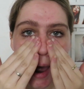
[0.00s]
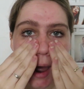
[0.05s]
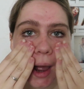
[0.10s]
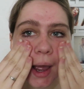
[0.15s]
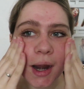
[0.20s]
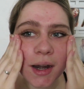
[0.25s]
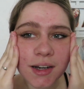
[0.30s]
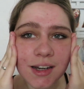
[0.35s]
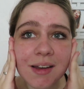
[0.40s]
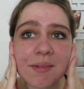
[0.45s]

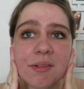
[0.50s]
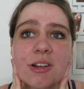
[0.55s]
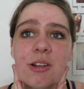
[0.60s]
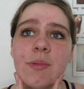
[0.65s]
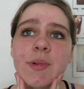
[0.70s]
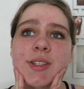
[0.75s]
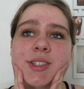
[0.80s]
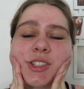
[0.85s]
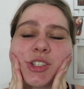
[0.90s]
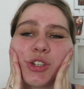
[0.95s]
And I'm going to
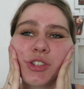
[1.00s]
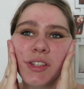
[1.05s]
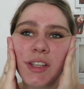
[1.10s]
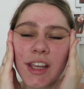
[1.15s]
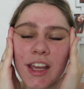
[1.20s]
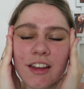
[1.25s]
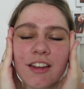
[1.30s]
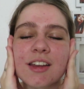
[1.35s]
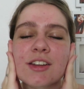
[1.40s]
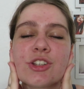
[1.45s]
be
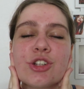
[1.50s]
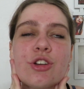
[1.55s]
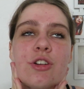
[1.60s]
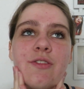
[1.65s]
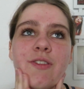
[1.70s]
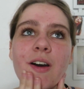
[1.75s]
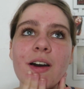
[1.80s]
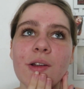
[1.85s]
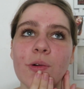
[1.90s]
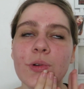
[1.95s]
using a
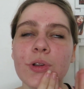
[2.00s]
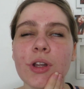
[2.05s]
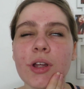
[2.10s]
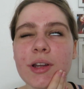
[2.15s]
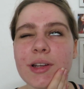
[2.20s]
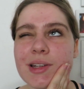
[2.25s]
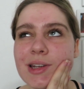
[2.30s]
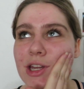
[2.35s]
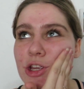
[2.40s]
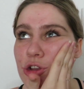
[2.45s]
new well
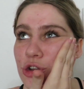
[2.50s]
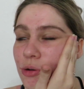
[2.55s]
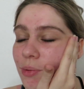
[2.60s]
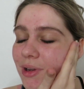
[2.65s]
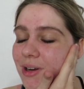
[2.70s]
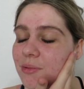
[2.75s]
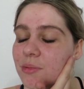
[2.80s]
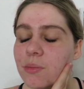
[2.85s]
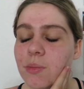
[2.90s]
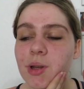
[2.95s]
not new,
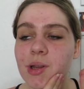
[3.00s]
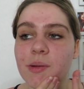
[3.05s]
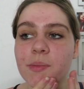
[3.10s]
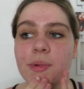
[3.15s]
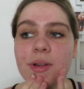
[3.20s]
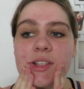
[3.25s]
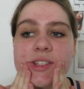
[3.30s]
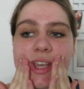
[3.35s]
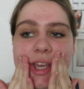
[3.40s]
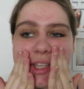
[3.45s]
but I'm going to
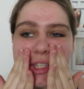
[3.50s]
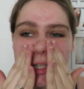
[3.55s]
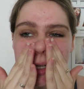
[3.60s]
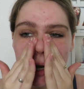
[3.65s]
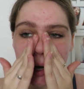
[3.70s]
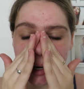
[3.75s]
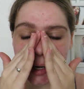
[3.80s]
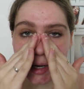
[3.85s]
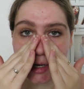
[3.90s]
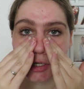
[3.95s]
be
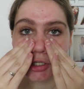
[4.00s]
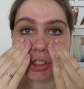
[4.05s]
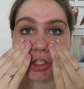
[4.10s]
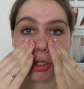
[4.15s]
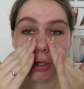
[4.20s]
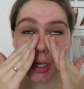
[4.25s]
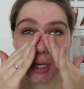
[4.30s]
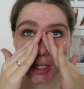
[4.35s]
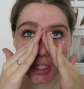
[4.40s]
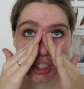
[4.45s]
testing out a
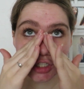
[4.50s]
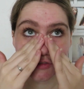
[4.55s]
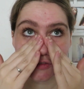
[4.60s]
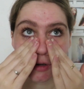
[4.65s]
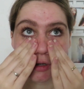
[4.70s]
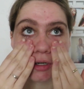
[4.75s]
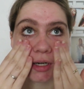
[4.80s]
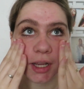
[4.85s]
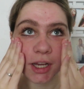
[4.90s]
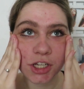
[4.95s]
newish
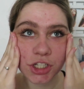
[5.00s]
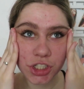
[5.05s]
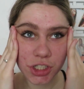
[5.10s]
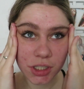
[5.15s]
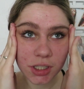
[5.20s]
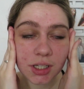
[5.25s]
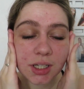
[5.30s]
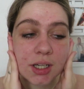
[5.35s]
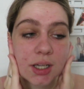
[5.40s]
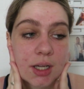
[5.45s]

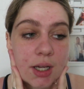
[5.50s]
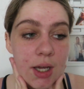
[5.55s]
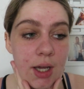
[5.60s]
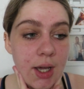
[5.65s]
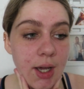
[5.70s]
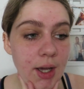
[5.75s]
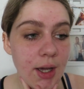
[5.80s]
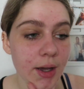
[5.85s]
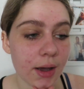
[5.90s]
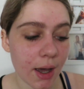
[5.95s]
foundation.
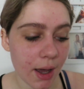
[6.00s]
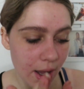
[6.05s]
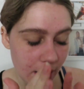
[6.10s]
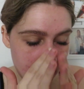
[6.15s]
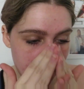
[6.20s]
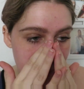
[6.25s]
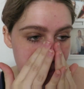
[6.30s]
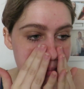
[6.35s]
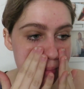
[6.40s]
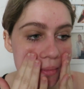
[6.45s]

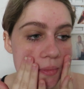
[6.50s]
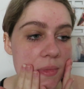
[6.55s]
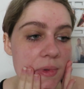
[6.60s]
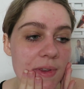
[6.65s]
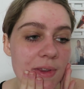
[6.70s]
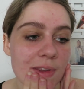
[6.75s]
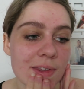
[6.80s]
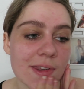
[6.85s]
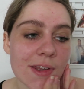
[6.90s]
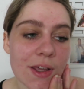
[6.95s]

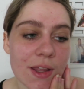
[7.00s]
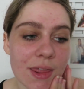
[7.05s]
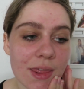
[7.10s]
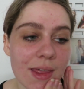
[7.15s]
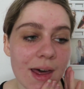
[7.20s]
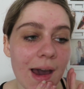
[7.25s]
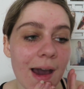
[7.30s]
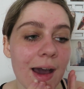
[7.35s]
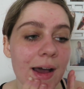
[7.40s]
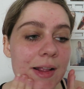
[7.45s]
So
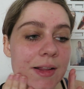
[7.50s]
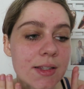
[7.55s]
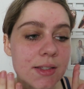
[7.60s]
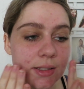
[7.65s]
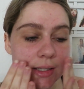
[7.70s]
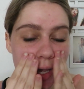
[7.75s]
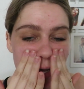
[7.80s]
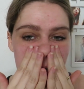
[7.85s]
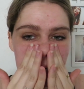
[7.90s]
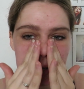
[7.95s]
that
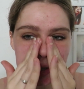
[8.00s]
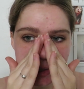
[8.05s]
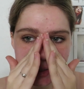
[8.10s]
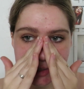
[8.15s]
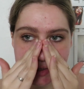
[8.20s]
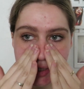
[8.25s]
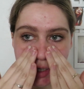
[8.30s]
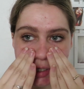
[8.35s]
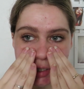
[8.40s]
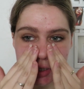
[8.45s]
I
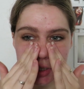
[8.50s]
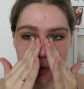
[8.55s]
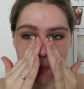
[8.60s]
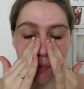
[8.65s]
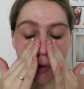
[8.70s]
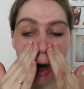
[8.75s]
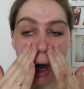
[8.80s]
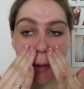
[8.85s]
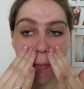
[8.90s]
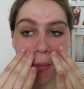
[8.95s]
can test the
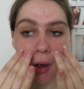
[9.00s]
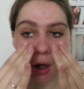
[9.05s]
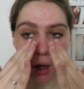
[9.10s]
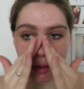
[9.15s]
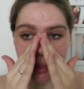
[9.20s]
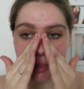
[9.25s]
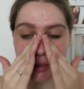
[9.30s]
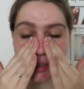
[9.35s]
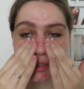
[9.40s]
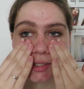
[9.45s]
primer
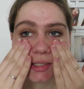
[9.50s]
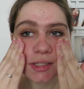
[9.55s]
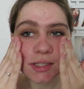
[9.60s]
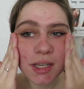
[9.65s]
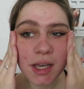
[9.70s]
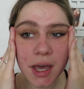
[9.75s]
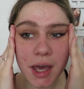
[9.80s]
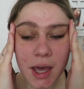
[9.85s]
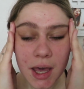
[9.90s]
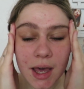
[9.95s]
on
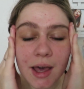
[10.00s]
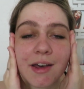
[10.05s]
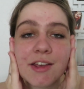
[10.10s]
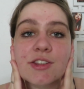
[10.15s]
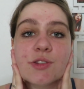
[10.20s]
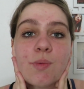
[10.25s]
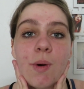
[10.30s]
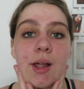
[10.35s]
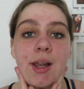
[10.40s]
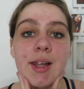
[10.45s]
this,
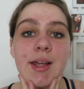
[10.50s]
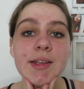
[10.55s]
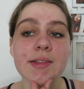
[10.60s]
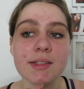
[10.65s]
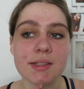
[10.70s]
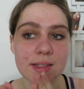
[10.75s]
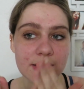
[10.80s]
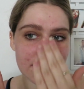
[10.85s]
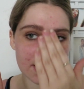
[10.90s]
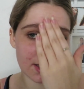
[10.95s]
as well
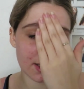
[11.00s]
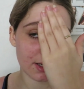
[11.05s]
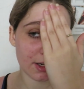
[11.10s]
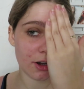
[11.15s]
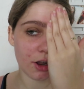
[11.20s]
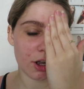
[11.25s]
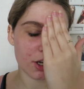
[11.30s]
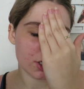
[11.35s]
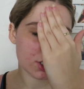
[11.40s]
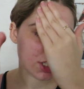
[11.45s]
as the
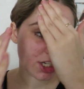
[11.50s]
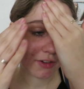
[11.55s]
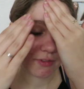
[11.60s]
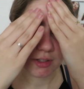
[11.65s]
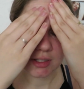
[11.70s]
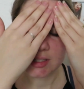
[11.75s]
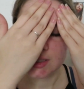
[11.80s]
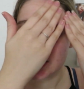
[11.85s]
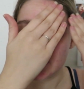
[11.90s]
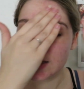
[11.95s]

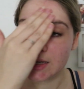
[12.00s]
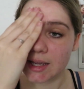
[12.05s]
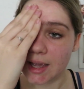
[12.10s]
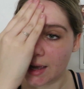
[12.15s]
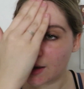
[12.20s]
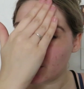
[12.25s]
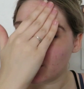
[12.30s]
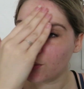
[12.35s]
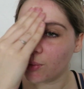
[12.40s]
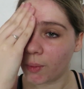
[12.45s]
longevity
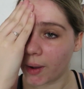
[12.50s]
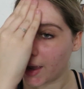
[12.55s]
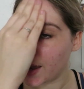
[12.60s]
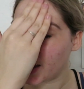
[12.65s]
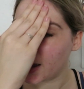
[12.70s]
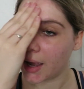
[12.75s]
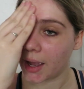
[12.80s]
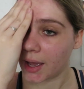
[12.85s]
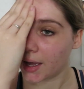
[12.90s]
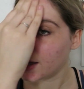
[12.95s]
and
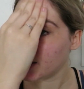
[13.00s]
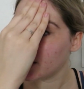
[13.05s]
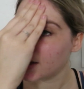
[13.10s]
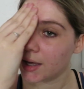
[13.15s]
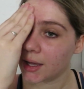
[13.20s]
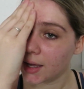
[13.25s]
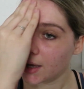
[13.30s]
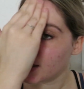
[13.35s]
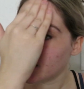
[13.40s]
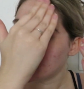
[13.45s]
wear
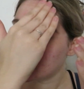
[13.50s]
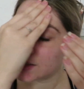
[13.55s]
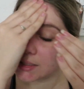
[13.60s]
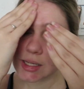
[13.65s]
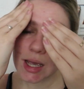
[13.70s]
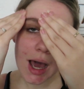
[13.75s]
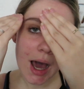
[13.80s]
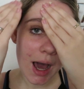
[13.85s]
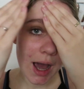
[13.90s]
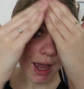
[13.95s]

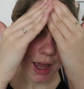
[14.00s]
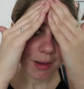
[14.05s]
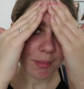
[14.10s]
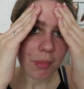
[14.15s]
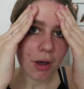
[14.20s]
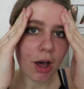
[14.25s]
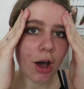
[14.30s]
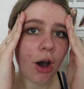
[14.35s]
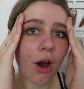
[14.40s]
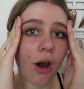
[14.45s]

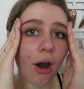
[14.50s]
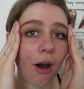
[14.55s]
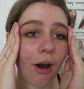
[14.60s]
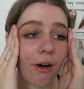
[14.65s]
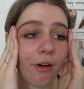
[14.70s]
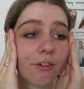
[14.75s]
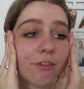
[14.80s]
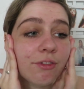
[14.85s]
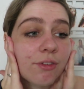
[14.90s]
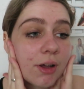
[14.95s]
time
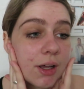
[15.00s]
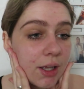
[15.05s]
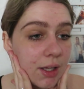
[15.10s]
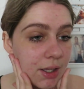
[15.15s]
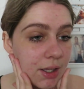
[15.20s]
of